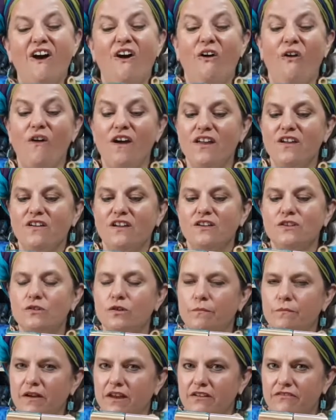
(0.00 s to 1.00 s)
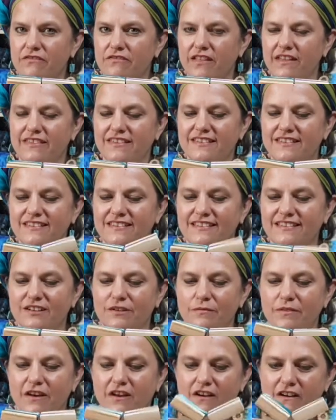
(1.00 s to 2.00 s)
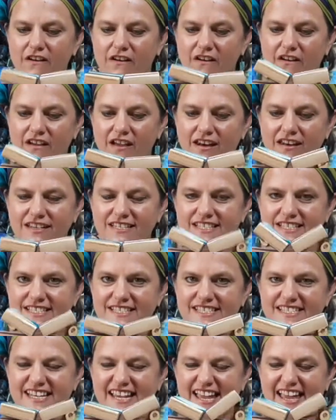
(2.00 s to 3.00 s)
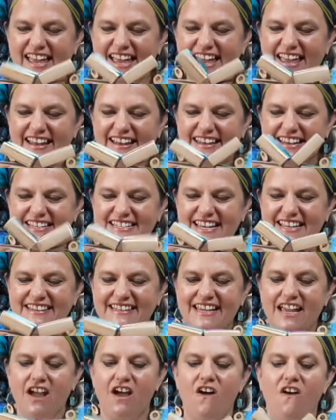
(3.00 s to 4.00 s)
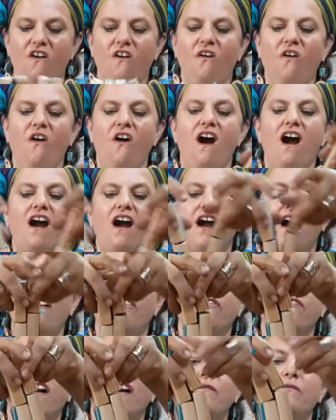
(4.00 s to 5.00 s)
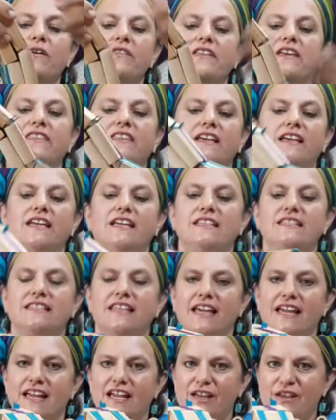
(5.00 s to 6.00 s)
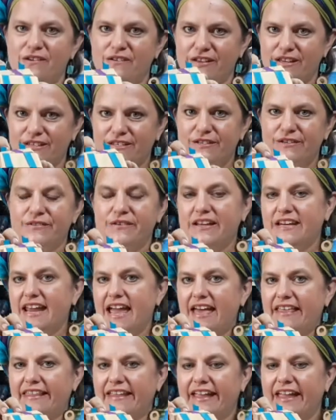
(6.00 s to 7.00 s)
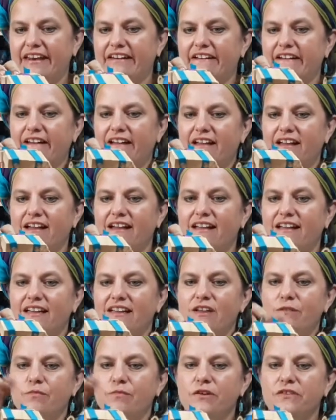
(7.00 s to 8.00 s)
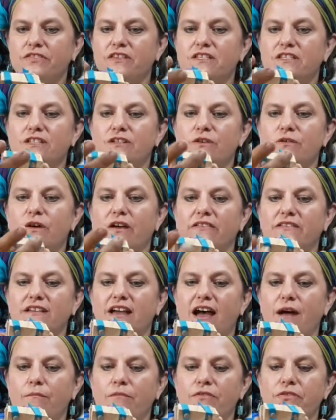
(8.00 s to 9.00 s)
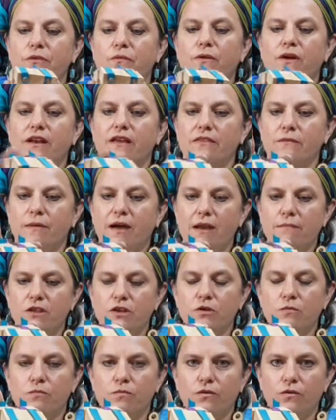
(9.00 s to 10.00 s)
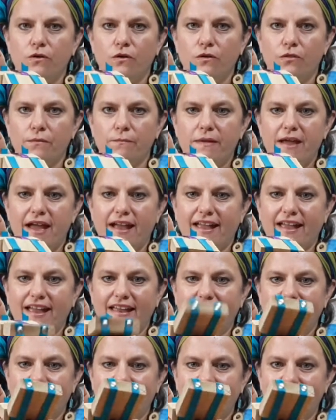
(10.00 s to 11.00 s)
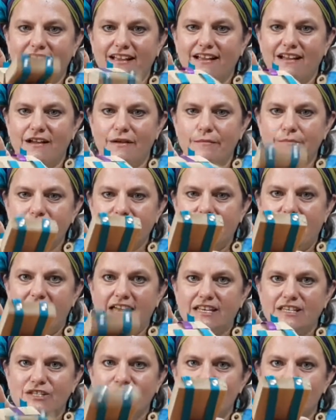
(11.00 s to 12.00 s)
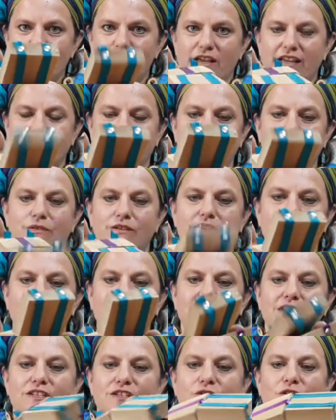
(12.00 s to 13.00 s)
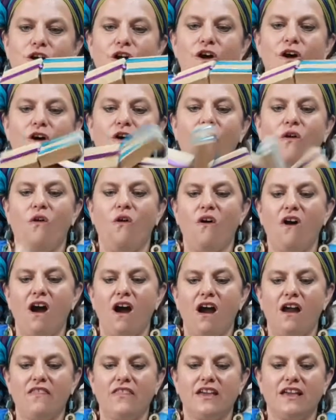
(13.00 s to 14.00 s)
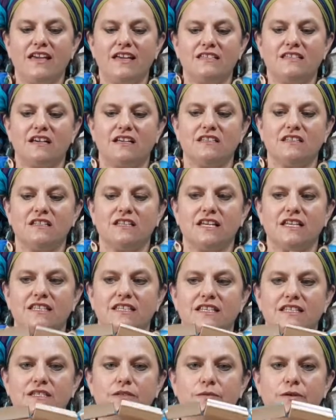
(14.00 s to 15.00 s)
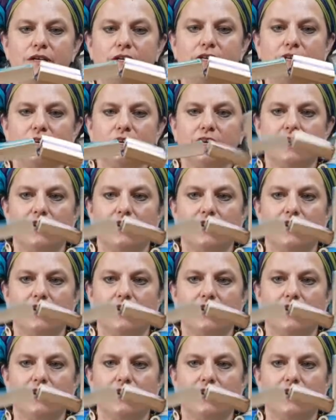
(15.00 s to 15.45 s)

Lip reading: Or you can do a butterfly. This is a little bit harder. You got to just gently. Or a fun one that the kids like, you can do an alligator. You put the 2 on top with the 1 on the bottom, then you pull the back end and it comes at you like it's going to eat you. Or the kids also like this one.